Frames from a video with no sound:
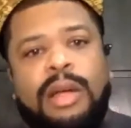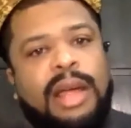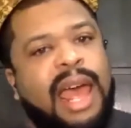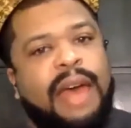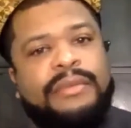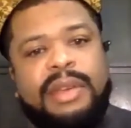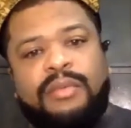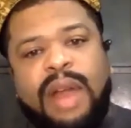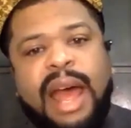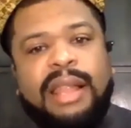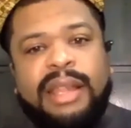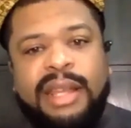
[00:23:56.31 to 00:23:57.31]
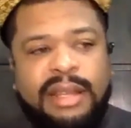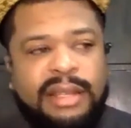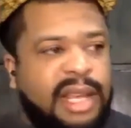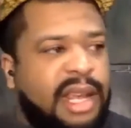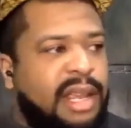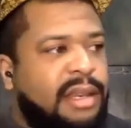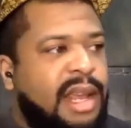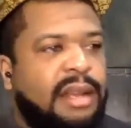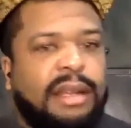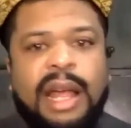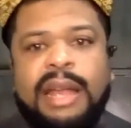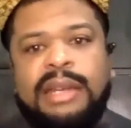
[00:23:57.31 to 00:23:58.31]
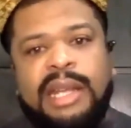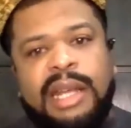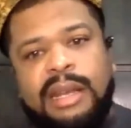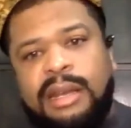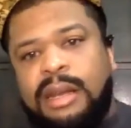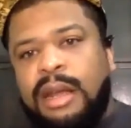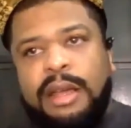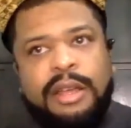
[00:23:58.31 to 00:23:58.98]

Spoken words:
having rallies in London.